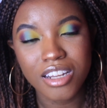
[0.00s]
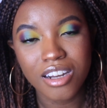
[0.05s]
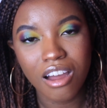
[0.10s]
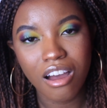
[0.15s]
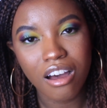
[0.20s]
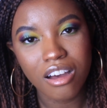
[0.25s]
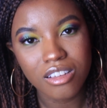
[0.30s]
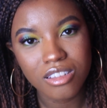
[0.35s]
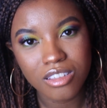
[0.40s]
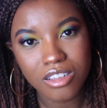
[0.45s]
and
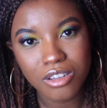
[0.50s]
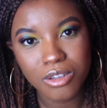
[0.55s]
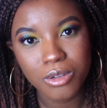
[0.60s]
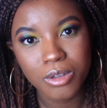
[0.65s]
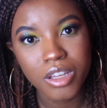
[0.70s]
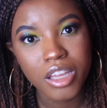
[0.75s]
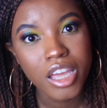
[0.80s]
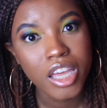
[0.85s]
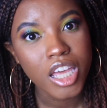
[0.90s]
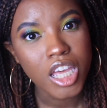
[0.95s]
also
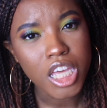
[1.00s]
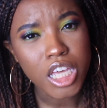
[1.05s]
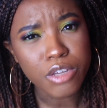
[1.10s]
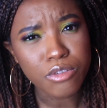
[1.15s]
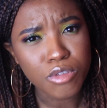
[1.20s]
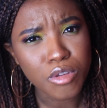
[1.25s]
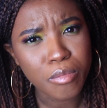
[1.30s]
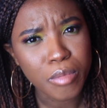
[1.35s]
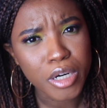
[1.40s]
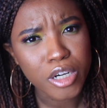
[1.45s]

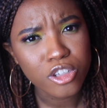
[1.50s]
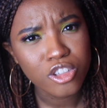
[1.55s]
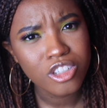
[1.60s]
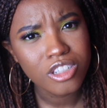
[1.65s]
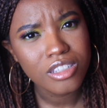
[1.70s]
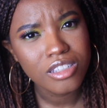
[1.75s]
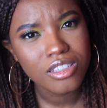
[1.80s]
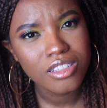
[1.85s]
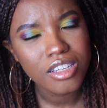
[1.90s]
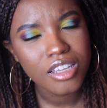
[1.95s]
if you
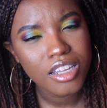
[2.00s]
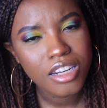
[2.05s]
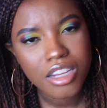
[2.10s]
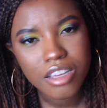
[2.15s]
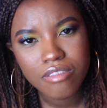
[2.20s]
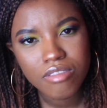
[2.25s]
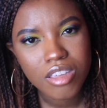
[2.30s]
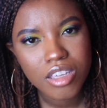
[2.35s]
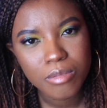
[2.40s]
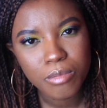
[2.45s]
purchased any
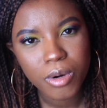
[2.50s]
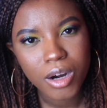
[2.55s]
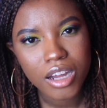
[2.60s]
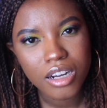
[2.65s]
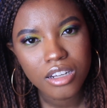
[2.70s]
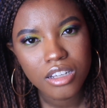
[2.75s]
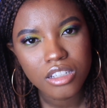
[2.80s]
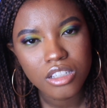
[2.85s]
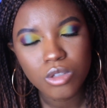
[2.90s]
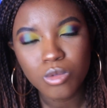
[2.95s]
of these
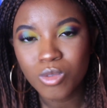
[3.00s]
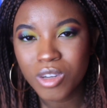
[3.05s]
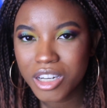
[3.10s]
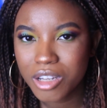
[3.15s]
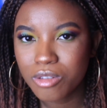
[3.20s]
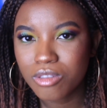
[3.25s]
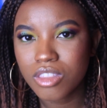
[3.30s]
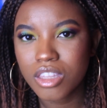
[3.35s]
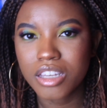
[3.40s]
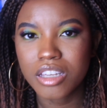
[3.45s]
products, what do
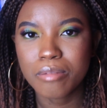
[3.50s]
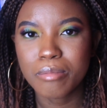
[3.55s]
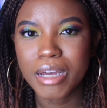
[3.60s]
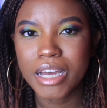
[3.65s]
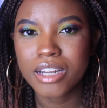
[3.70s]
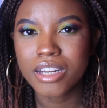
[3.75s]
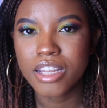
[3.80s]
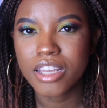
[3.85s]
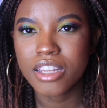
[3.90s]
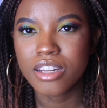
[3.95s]
you think
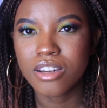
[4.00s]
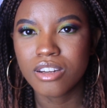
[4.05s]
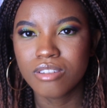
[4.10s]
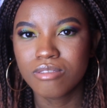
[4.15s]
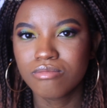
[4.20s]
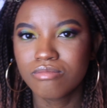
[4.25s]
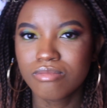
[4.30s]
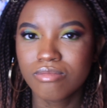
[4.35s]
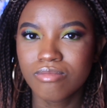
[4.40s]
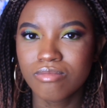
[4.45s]
about it?
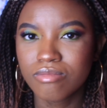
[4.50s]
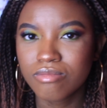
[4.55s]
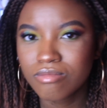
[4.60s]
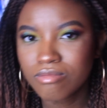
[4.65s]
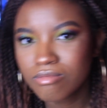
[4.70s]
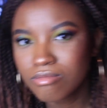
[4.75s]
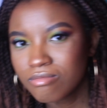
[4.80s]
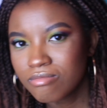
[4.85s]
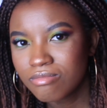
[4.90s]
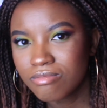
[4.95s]

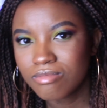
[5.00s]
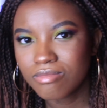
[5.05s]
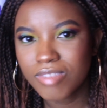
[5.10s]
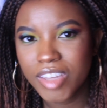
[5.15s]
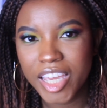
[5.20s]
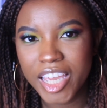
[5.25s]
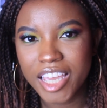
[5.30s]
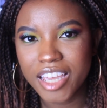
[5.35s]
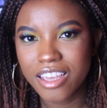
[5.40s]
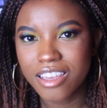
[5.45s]

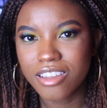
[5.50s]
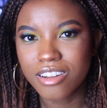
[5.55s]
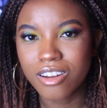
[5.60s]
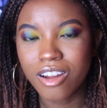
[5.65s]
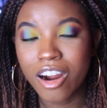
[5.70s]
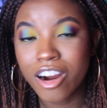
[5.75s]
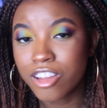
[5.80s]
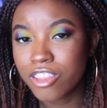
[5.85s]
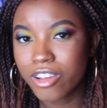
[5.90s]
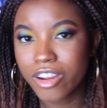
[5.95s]
And
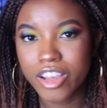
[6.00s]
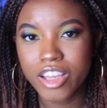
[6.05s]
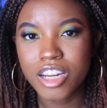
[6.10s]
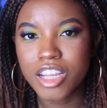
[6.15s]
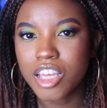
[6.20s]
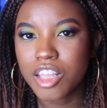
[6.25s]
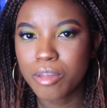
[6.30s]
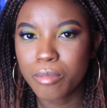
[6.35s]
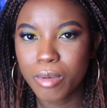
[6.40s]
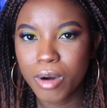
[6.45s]
are there
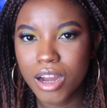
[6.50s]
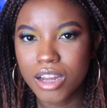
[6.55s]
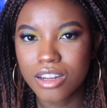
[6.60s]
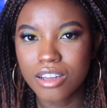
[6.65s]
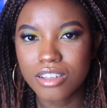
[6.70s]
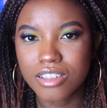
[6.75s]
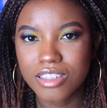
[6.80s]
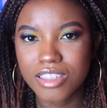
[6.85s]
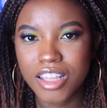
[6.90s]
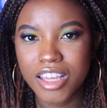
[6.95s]
any other
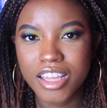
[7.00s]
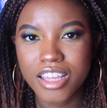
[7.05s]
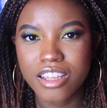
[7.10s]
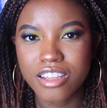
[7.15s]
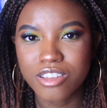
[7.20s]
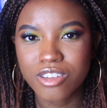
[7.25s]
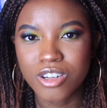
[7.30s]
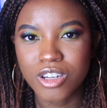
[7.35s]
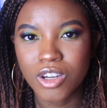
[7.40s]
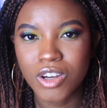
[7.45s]
products that
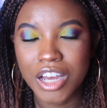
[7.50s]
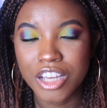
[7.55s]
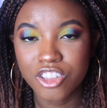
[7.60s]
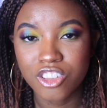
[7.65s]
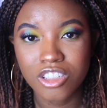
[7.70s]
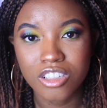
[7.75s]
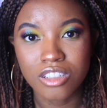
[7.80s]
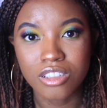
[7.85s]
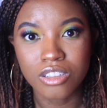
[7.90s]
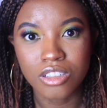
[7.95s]
I
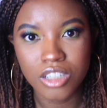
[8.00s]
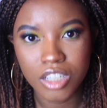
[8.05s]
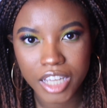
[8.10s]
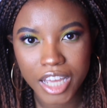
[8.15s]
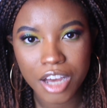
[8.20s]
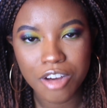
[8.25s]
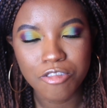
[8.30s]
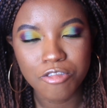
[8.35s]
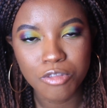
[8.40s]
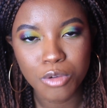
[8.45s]
should look
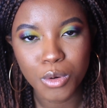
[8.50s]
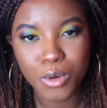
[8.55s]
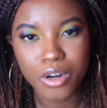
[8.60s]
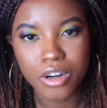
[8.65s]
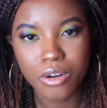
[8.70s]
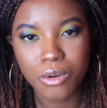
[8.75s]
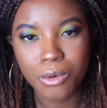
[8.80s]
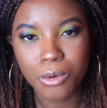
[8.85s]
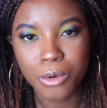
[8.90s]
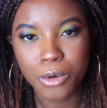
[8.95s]
out
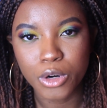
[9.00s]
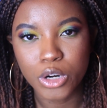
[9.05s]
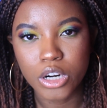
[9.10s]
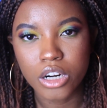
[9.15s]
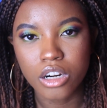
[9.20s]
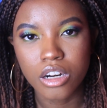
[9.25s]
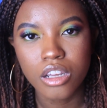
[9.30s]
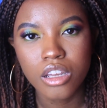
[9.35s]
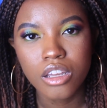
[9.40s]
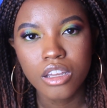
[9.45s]
for or